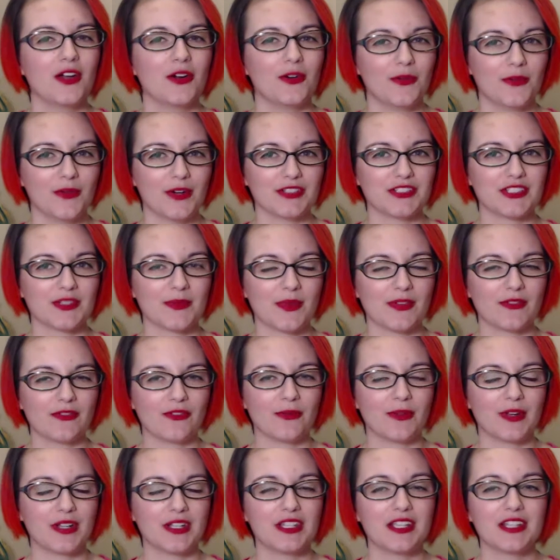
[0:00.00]
What's up
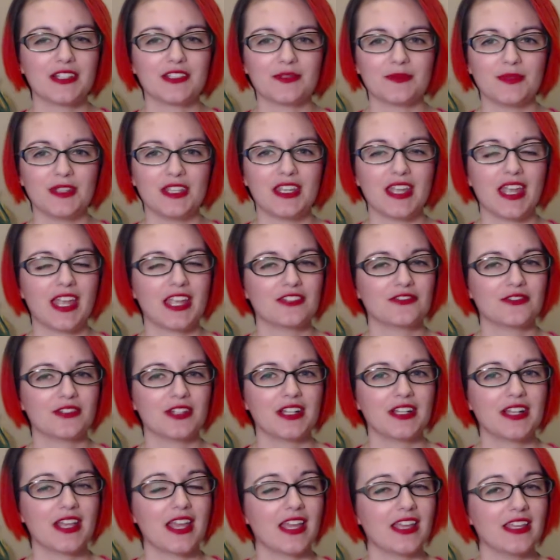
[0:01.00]
everyone, it's me
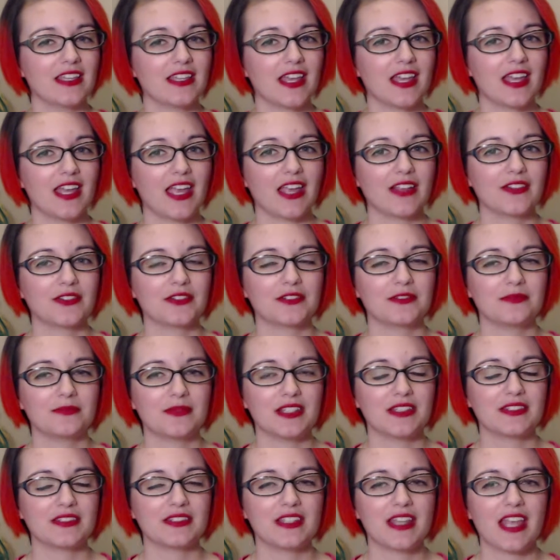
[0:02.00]
Adrian aka Little
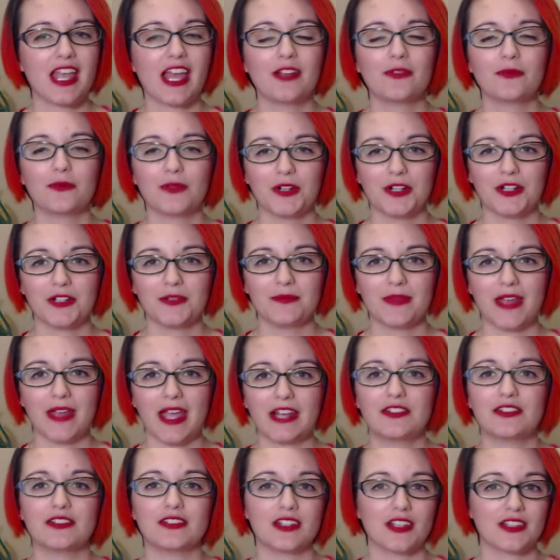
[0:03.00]
Missy, and welcome
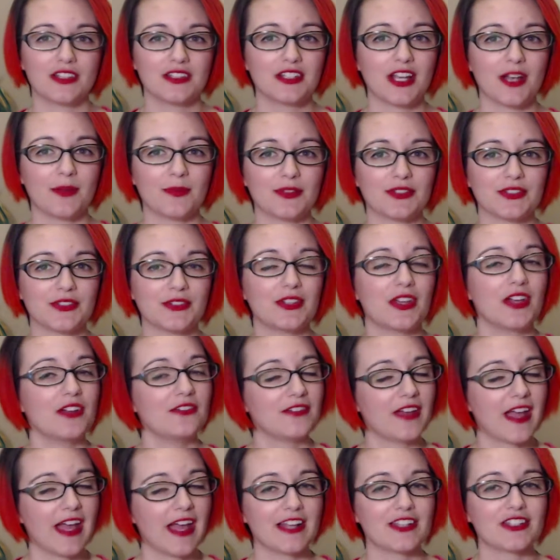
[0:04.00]
back to another episode
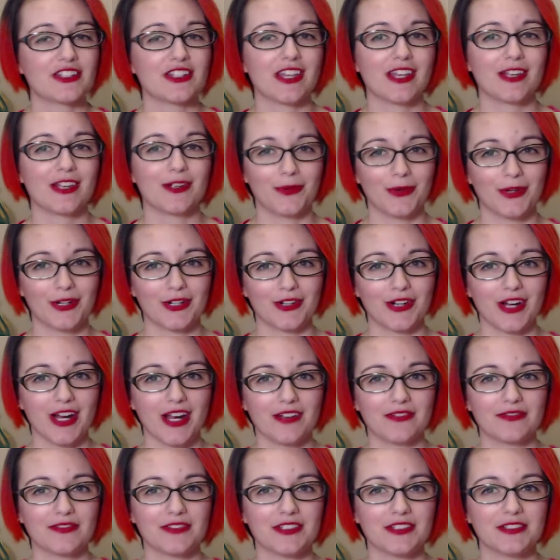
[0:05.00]
of Hashtag
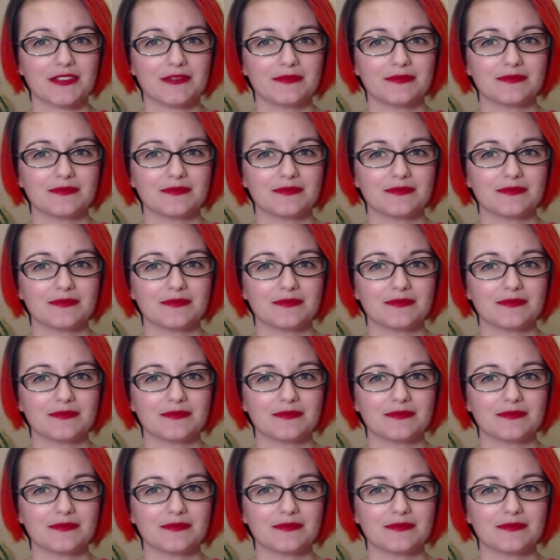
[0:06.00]
Warcraft.